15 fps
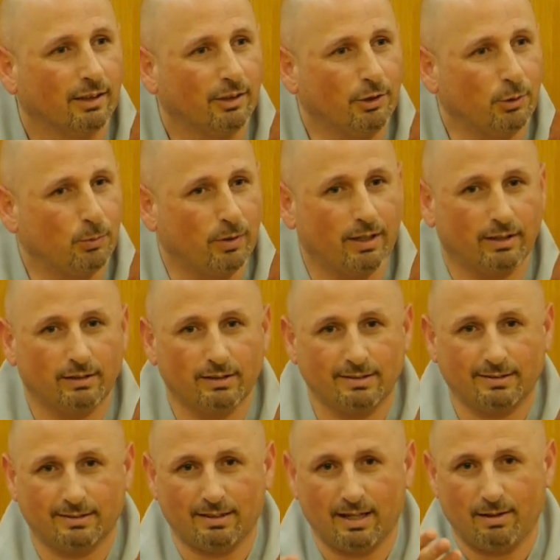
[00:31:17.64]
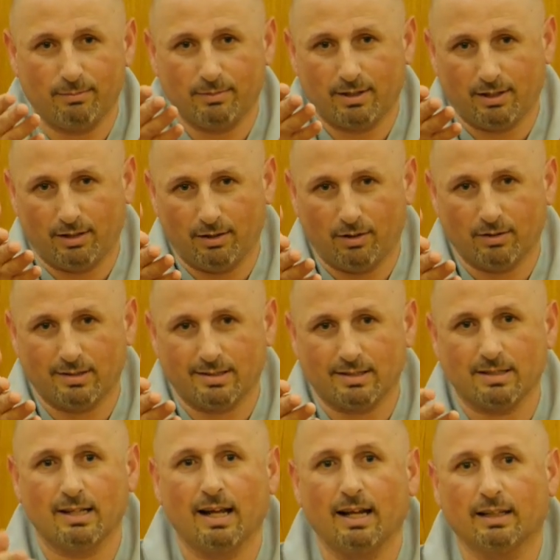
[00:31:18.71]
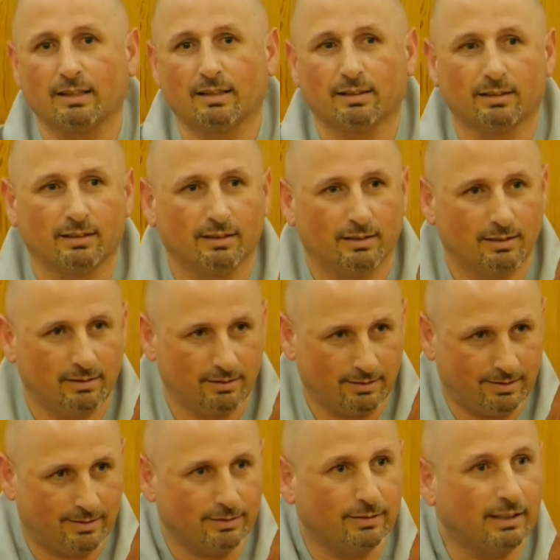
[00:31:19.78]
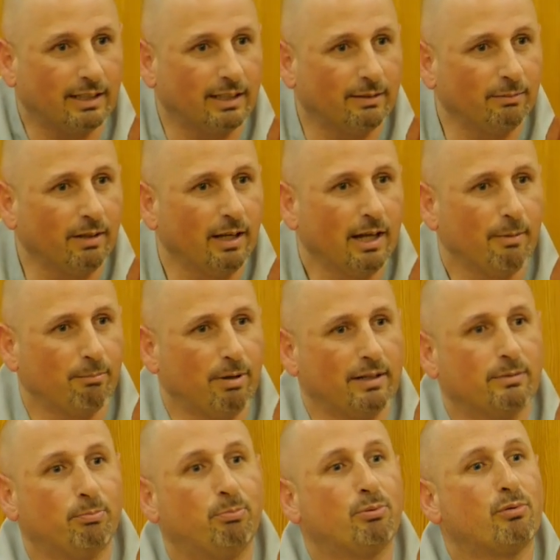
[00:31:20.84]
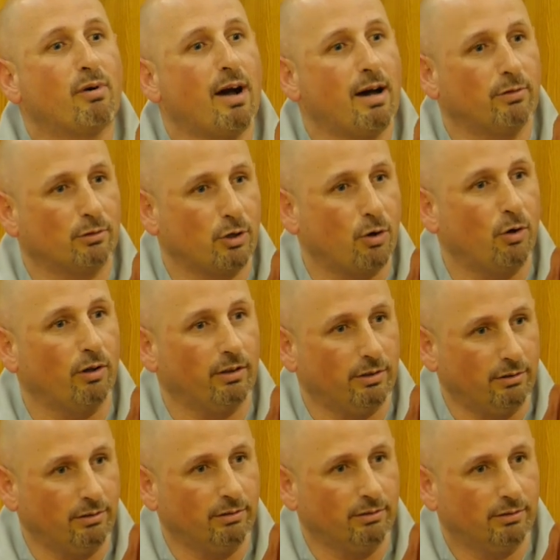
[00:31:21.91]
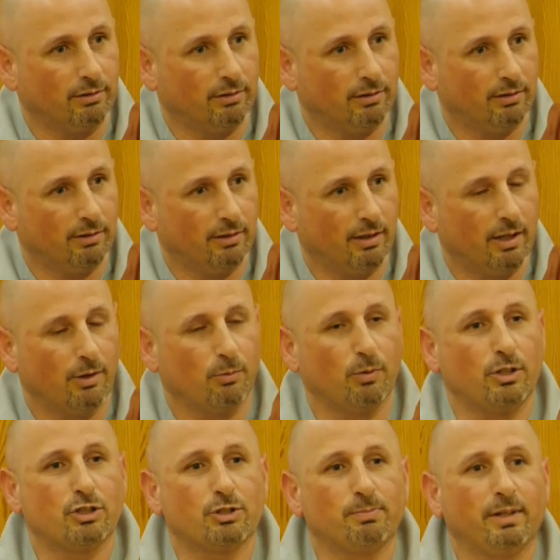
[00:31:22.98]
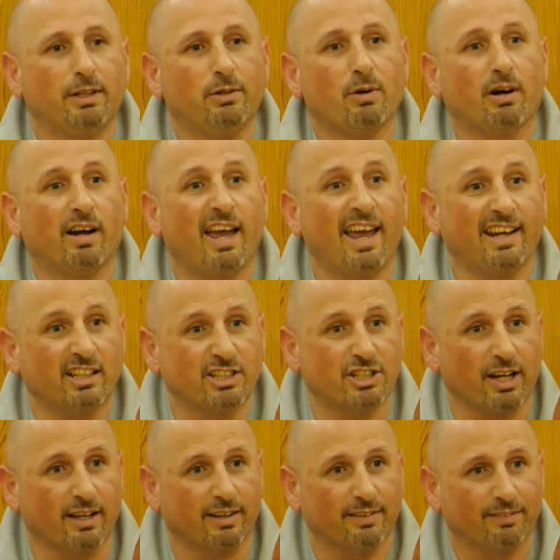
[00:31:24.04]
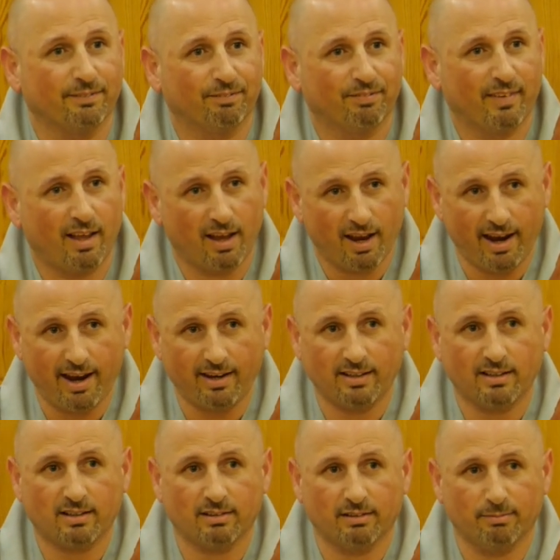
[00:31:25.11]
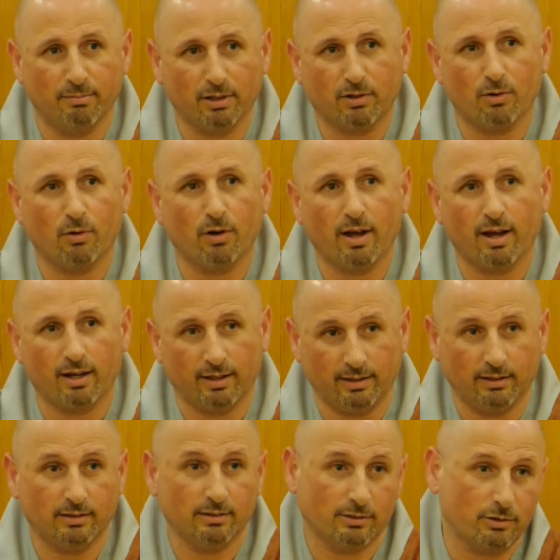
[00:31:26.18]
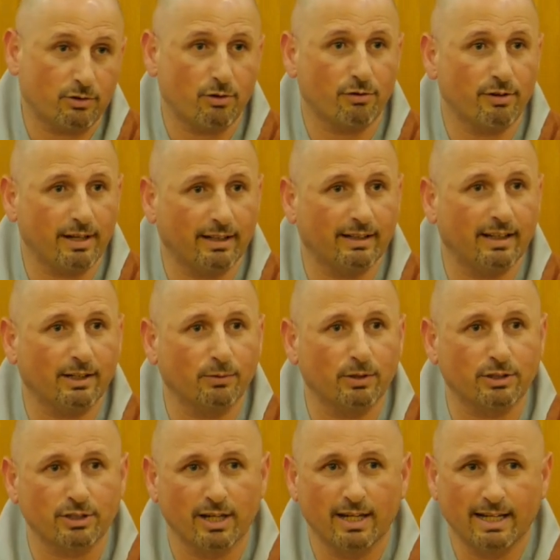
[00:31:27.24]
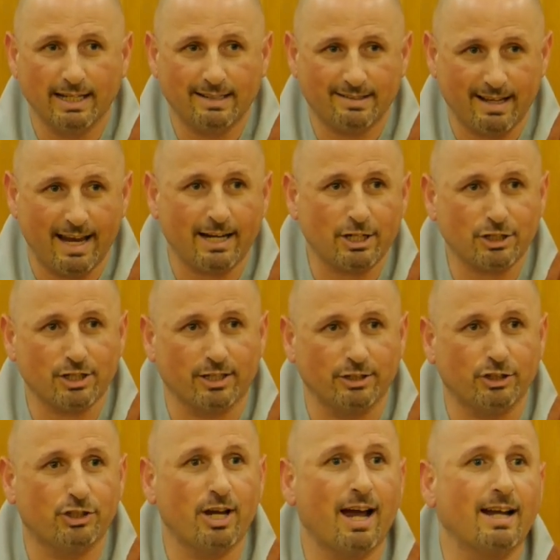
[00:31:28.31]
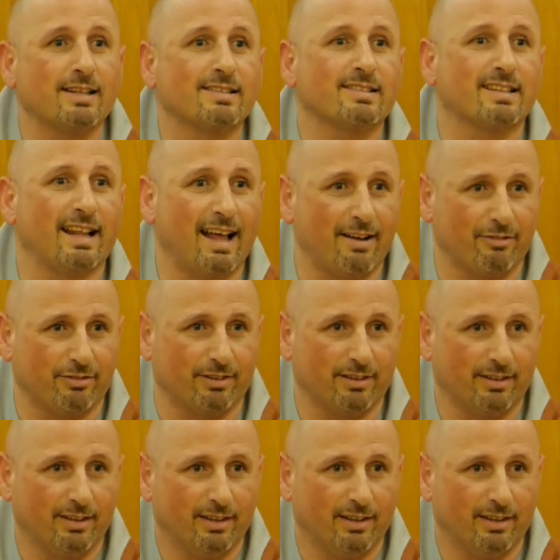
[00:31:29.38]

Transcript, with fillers: You wear the same clothes like Sunim, but brown color, which means you are hengja. Heng in Korean language, it's action. Ja, it's love.